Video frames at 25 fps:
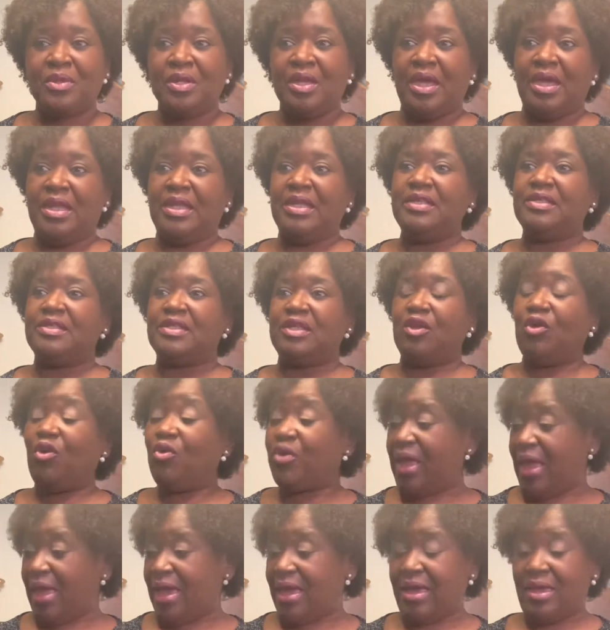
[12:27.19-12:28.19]
And he said,
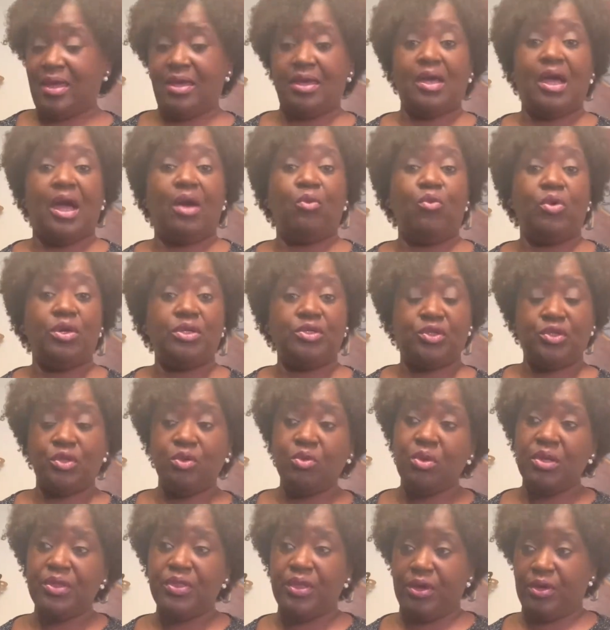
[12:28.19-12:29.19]
okay, I want
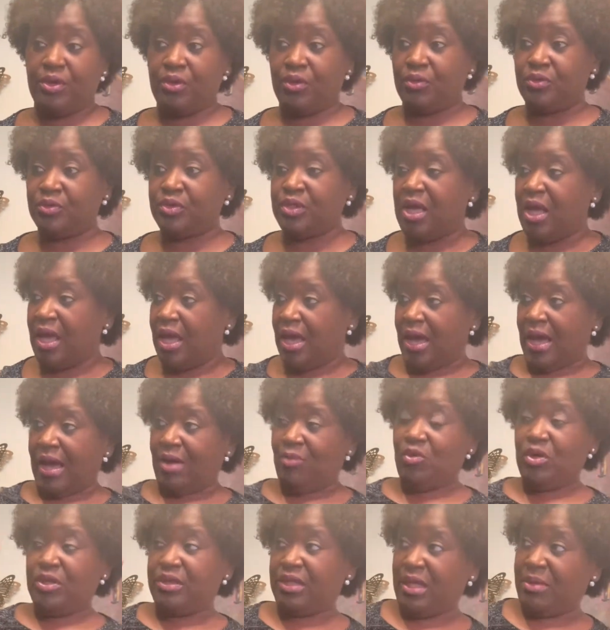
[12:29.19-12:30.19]
two of those. I
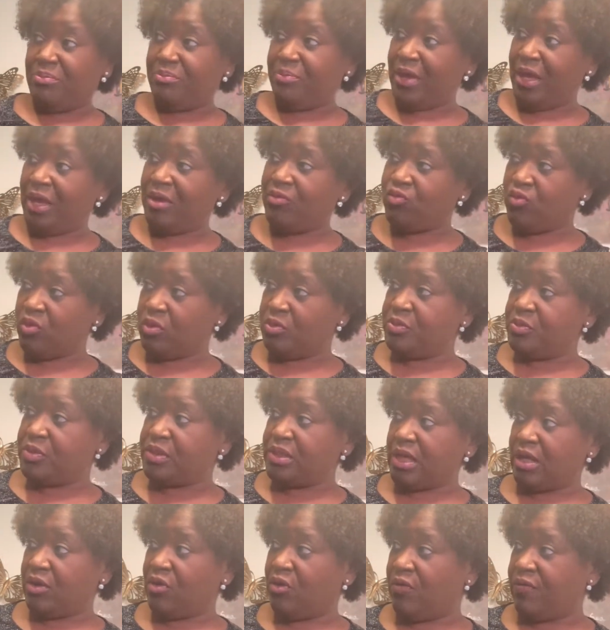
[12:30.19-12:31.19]
want that bedroom
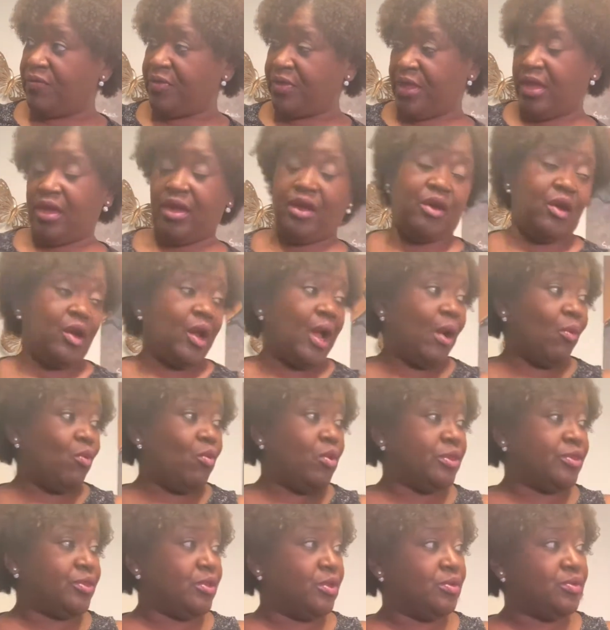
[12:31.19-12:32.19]
set over there. I
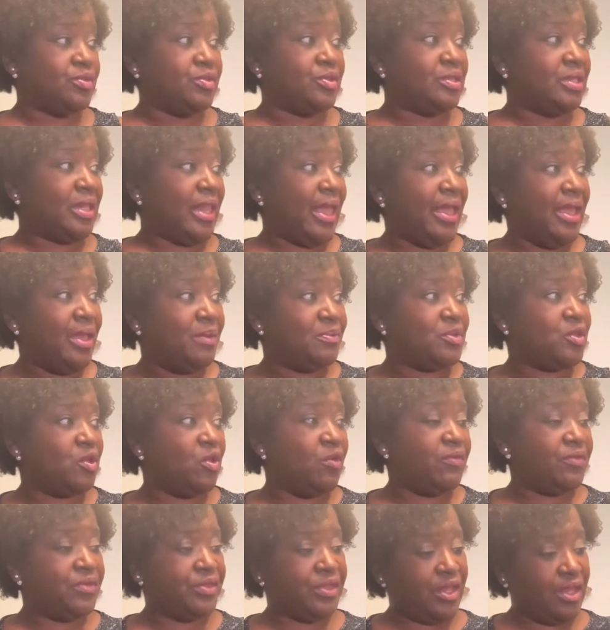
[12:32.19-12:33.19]
want those lamps
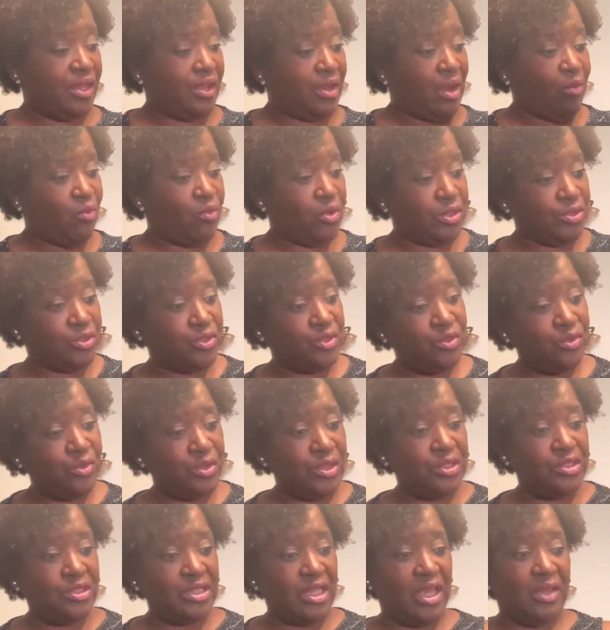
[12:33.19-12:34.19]
over there. I want two
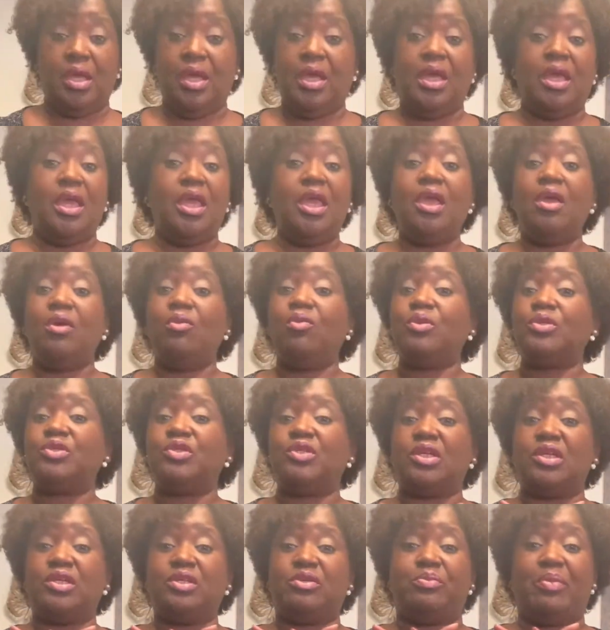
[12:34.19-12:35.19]
intake. He was
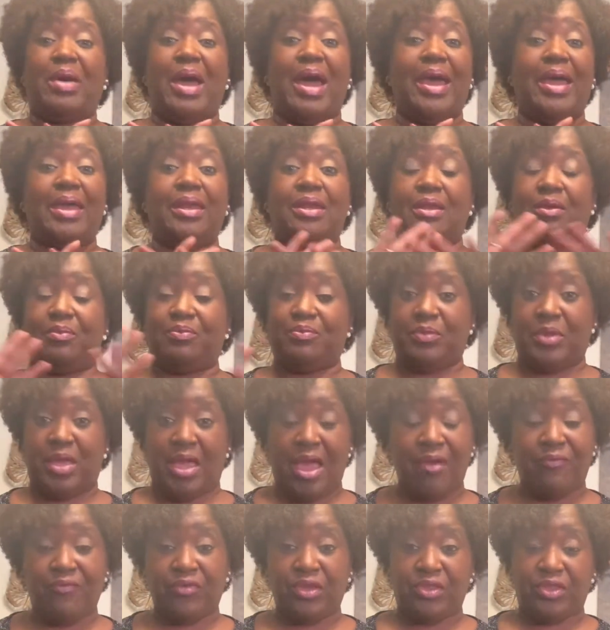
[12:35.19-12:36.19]
just buying up
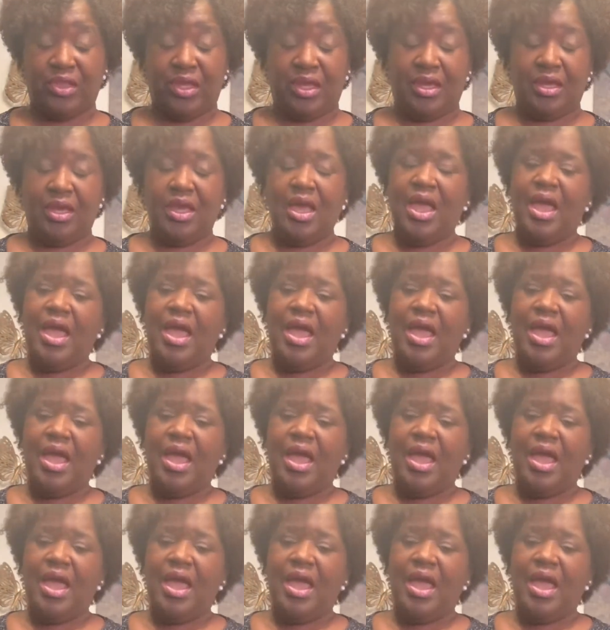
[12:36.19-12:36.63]
everything.